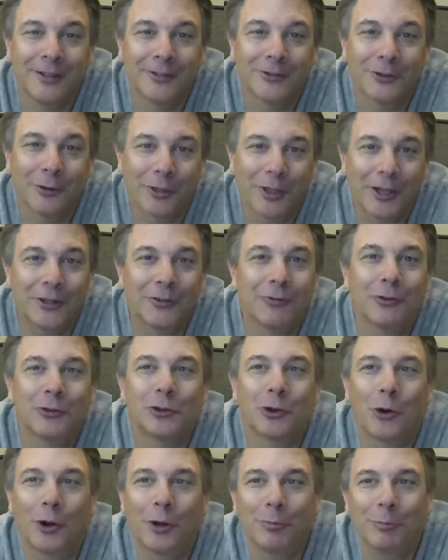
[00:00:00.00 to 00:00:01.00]
So thanks for
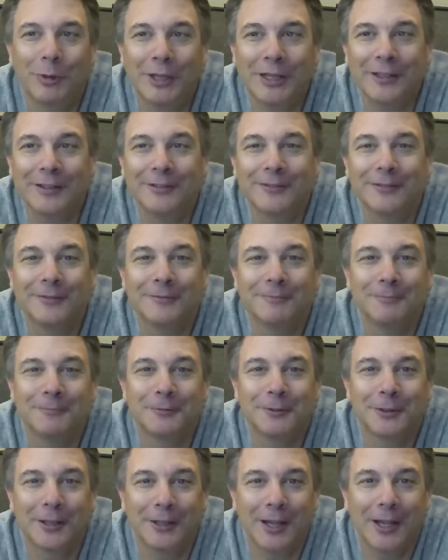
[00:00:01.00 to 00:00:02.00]
joining me
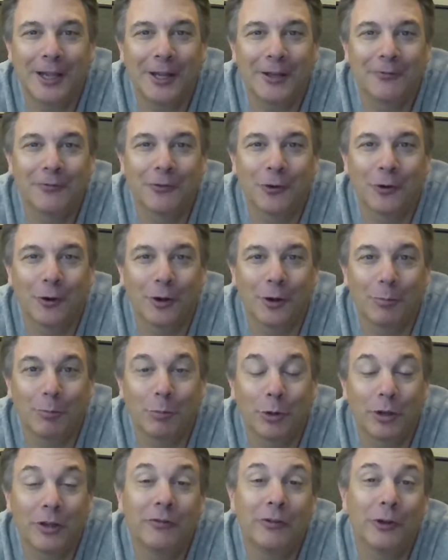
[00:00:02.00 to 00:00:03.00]
today for a
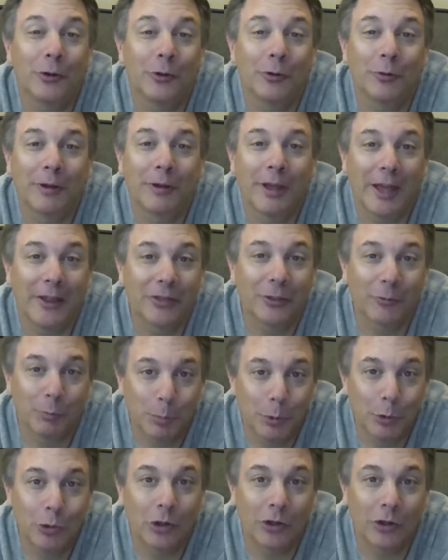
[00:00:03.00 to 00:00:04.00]
preview at the
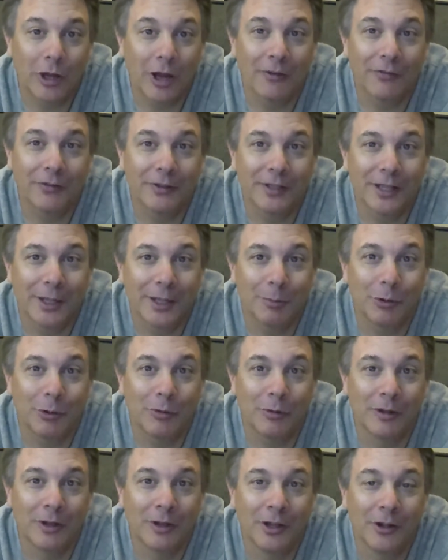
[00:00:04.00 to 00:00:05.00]
Punla Coffee
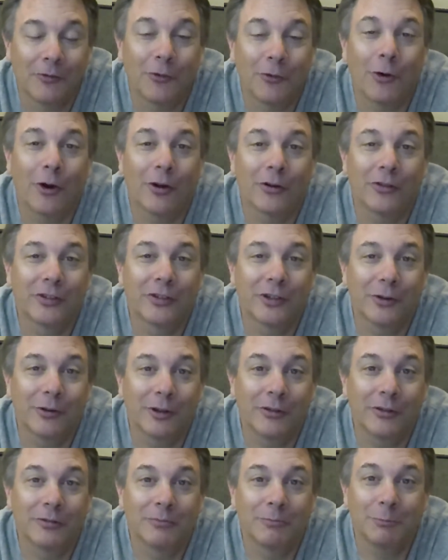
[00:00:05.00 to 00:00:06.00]
Table for our
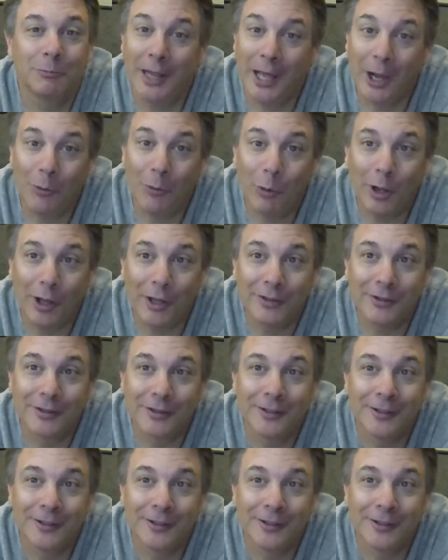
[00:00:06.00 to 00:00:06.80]
series, Now What?